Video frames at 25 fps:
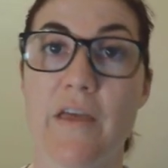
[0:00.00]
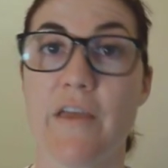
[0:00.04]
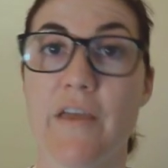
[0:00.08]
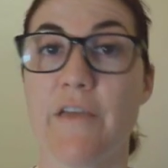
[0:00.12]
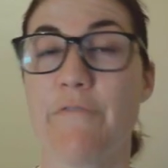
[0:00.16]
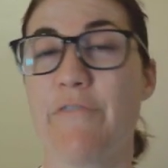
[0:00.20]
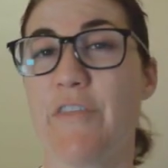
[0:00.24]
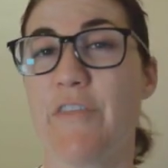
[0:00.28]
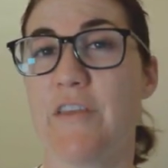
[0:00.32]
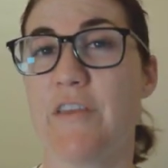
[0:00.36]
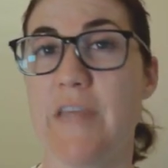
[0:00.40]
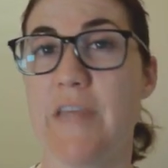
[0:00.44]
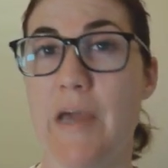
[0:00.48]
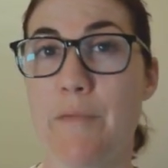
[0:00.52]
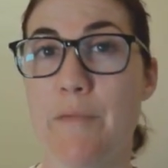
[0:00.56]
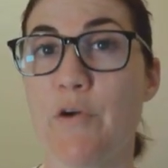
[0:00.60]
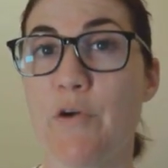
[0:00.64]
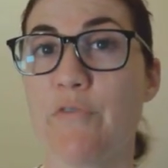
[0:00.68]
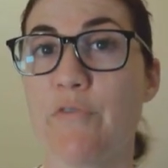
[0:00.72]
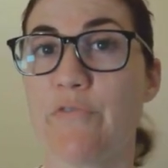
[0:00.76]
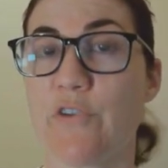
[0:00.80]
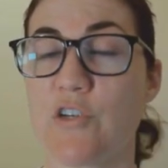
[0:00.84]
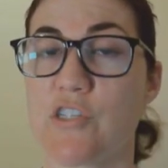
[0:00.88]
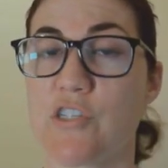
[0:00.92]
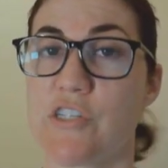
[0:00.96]
If the
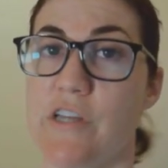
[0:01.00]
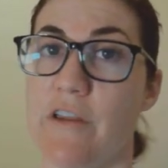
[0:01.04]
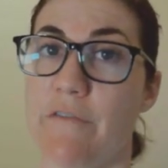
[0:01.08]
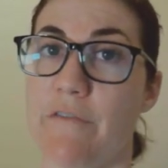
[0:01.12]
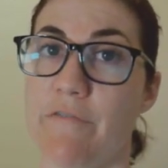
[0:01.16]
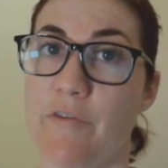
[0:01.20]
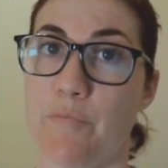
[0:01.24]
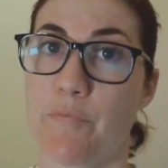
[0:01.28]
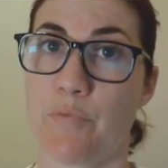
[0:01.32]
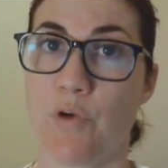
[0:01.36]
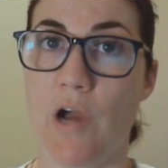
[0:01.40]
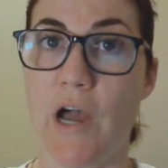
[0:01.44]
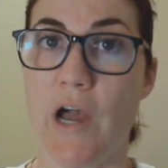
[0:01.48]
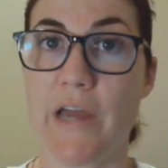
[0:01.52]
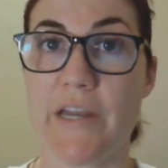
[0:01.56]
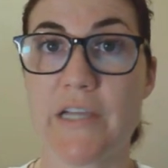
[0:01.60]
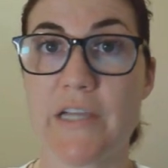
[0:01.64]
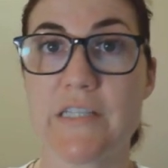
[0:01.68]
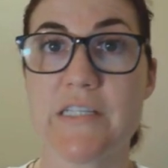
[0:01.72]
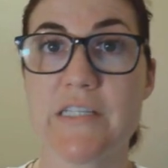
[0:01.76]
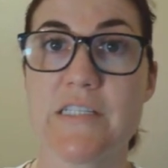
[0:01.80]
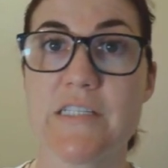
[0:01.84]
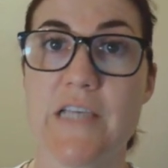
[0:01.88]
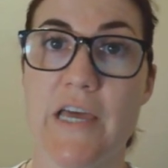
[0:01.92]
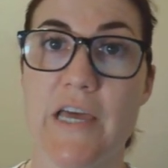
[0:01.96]
demo version of the
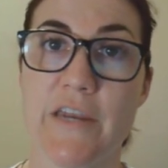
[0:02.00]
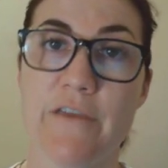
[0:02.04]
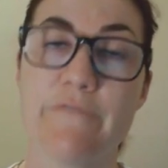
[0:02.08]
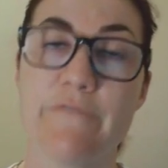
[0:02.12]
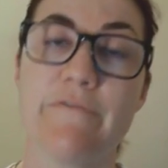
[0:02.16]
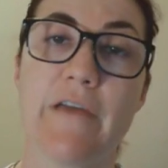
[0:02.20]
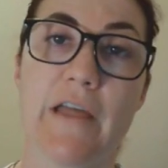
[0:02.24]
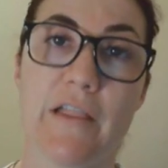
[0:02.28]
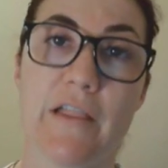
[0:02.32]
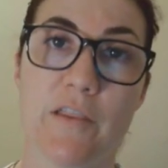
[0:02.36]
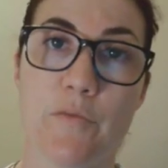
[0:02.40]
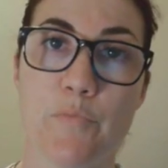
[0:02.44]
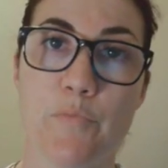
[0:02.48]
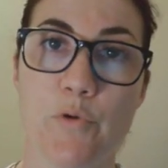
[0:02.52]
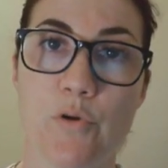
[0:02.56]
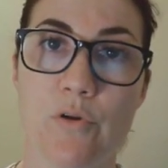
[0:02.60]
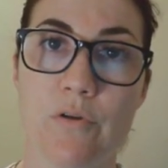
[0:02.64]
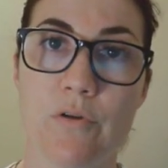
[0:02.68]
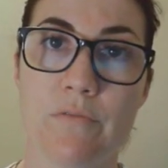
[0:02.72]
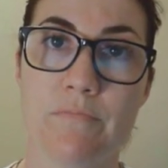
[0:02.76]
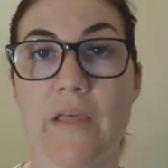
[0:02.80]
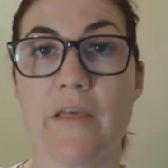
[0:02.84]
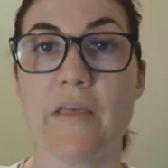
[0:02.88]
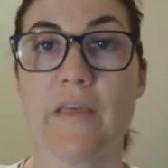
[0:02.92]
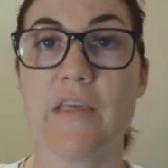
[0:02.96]
product is
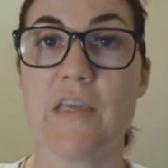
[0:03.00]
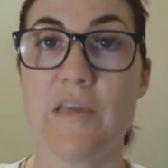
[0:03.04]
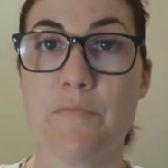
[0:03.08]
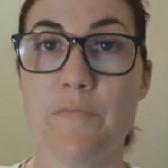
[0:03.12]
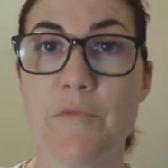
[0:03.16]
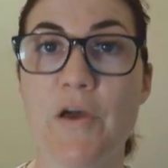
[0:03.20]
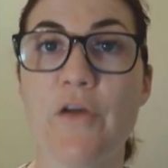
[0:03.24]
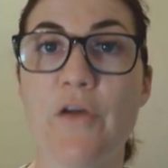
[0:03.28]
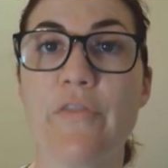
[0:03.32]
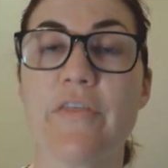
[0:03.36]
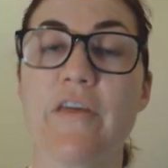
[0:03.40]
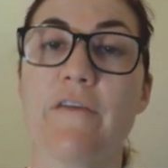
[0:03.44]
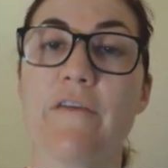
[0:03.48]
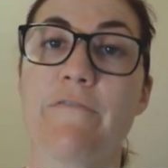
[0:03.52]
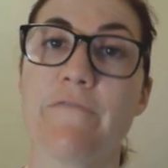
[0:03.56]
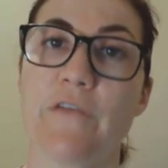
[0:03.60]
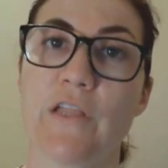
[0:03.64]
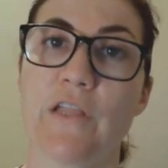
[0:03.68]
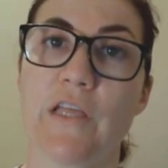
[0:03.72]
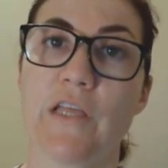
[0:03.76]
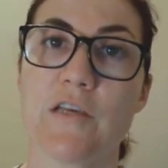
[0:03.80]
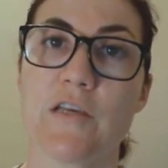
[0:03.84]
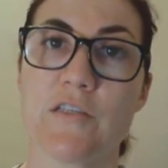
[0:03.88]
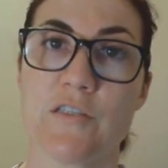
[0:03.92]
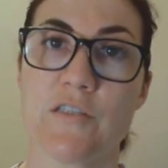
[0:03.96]
unavailable, email the
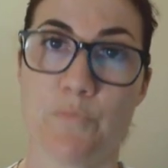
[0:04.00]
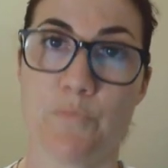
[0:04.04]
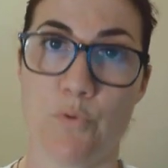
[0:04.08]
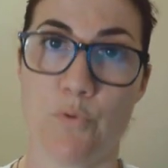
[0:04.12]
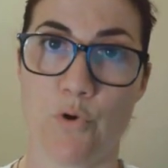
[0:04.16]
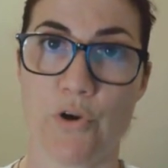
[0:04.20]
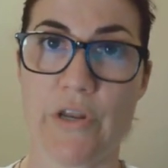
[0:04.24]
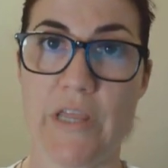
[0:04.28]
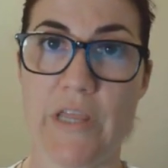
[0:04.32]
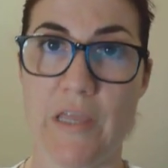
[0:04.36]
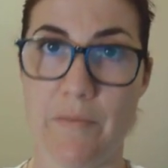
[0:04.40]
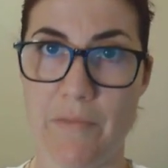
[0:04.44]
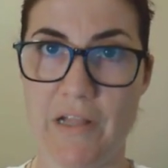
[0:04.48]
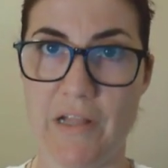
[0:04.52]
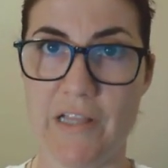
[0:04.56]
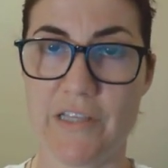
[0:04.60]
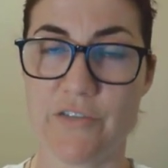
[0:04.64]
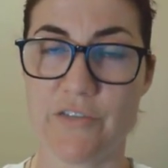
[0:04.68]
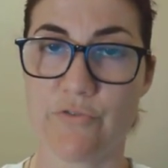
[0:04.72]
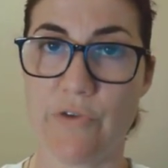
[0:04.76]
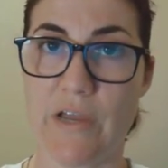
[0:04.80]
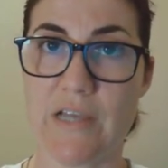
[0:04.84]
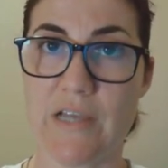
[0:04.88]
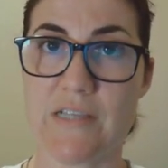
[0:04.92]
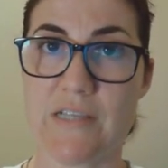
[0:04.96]
affiliate support email
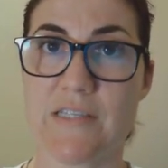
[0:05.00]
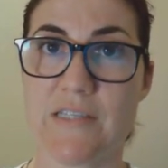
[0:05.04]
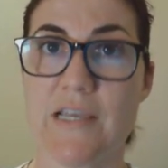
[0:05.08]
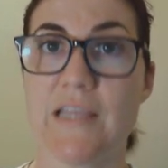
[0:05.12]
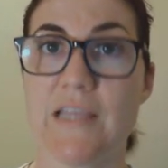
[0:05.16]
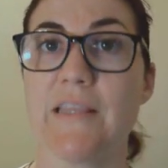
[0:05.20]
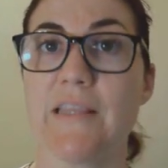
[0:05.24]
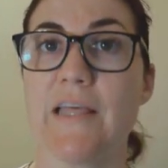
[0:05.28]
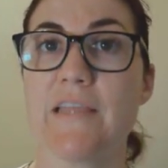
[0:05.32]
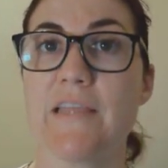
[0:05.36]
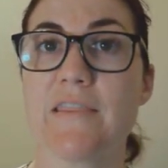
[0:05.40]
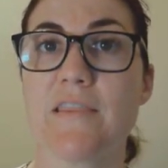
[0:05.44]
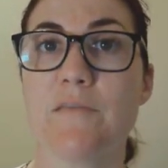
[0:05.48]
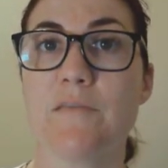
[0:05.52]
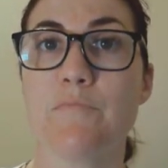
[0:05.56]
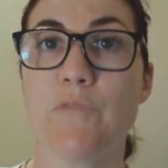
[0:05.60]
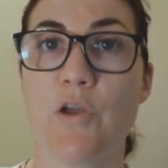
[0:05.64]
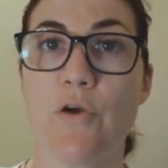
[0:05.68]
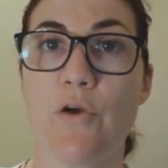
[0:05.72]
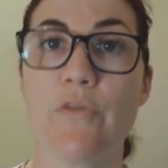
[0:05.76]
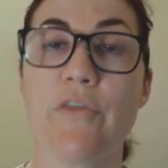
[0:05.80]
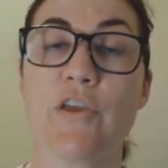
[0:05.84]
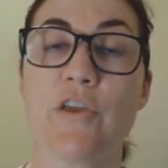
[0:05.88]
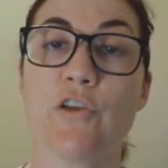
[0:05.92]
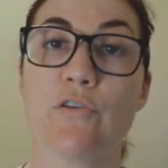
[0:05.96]
address and let them
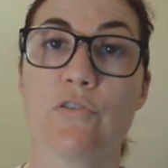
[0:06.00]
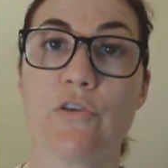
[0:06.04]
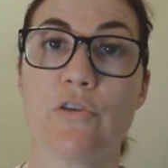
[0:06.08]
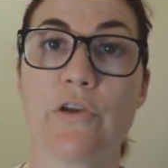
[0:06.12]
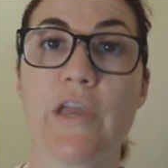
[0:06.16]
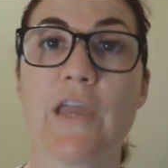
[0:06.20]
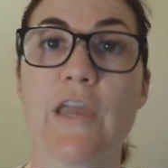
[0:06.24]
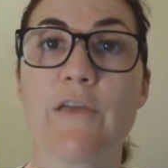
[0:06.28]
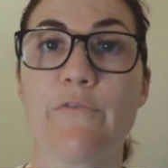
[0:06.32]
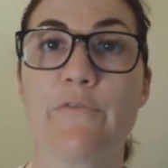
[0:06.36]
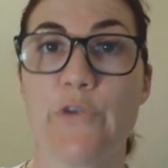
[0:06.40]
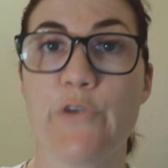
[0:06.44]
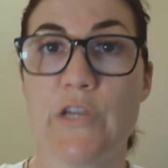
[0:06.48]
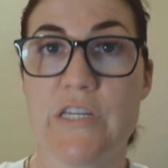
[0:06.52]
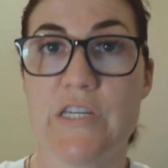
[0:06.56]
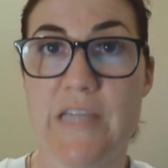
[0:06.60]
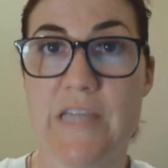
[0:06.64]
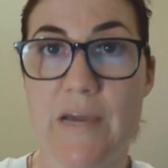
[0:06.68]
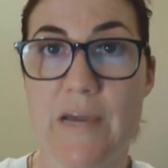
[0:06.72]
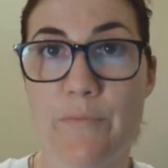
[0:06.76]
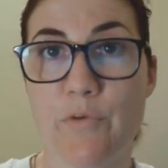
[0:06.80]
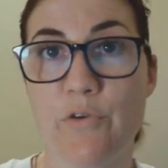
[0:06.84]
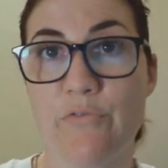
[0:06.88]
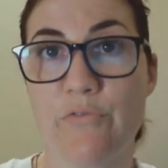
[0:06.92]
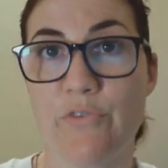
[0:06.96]
know that you're looking for a
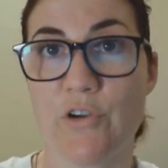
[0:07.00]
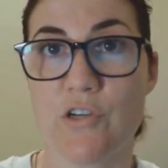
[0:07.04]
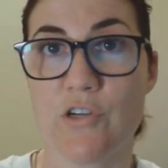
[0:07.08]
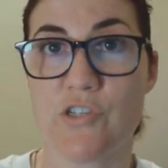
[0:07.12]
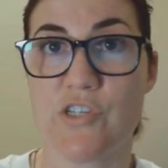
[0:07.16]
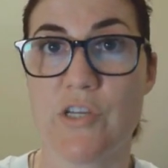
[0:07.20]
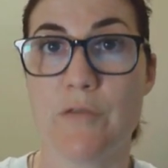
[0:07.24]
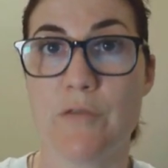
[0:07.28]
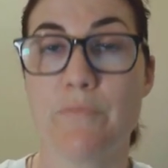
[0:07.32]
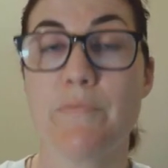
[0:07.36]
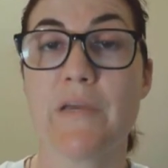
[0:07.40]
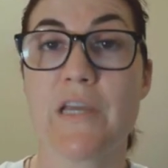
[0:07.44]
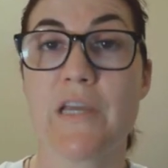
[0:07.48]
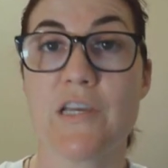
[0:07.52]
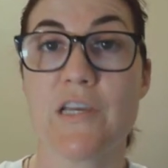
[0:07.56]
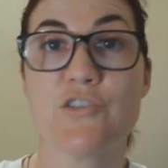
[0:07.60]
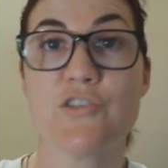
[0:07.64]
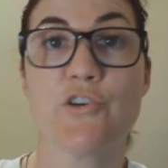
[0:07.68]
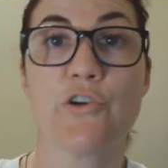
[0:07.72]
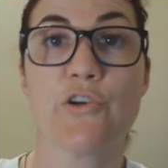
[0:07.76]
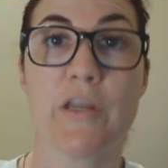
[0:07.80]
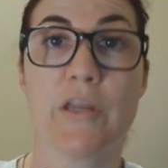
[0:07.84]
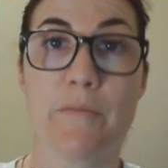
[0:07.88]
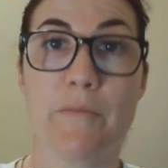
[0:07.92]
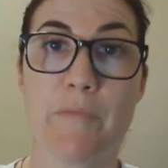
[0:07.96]
demo version because
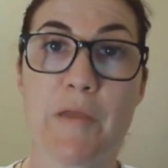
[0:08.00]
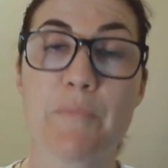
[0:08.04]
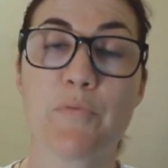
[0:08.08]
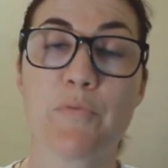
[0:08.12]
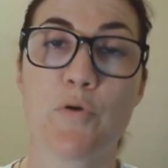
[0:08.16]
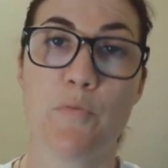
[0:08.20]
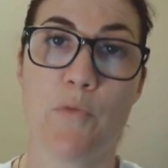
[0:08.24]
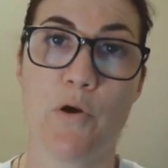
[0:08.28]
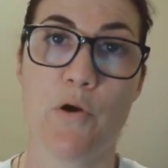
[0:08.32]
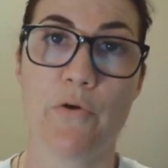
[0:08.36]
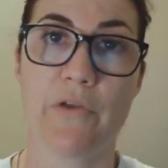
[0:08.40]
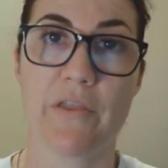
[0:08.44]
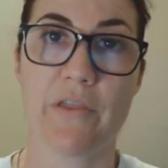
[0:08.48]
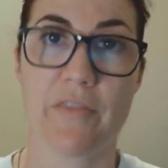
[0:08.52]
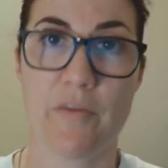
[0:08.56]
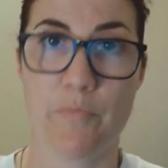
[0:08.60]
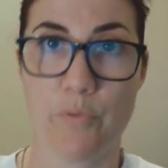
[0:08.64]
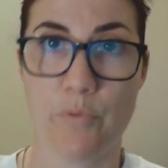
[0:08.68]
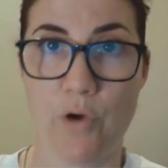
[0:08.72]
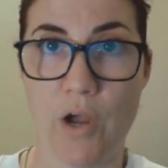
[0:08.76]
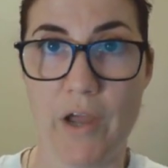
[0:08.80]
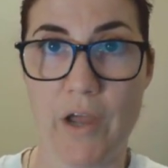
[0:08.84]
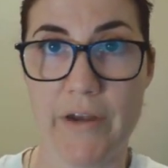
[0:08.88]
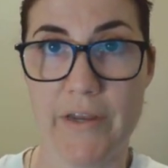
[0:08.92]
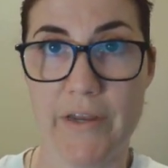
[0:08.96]
you're going to be promoting the
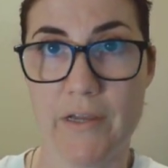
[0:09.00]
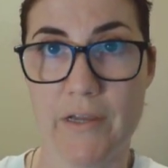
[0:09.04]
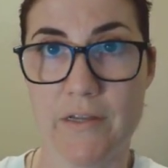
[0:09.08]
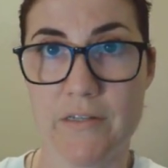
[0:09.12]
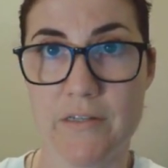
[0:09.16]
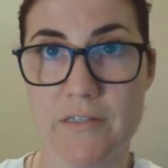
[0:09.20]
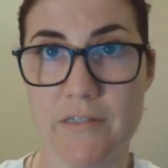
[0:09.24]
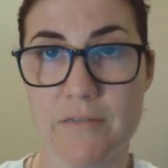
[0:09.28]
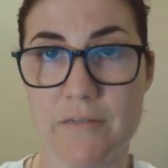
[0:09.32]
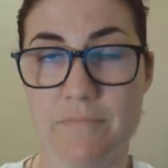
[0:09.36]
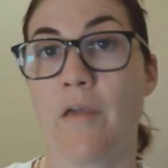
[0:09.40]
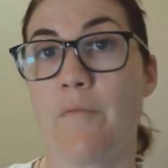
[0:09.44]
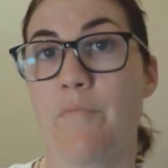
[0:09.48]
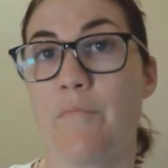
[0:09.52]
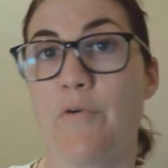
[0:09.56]
product.